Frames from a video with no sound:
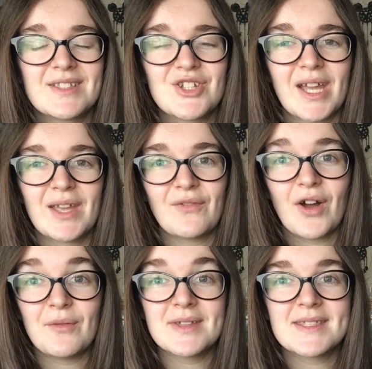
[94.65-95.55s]
check if
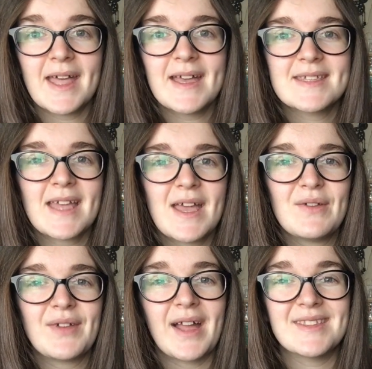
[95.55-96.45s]
I was there
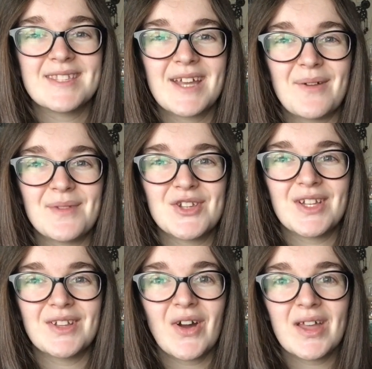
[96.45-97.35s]
safe and tell me
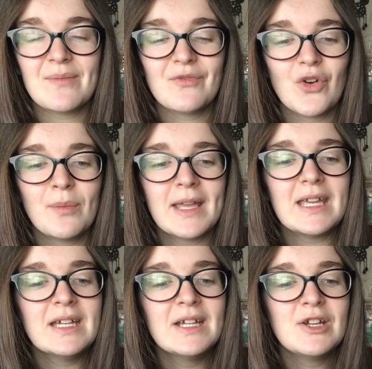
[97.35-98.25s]
she'd got him for me.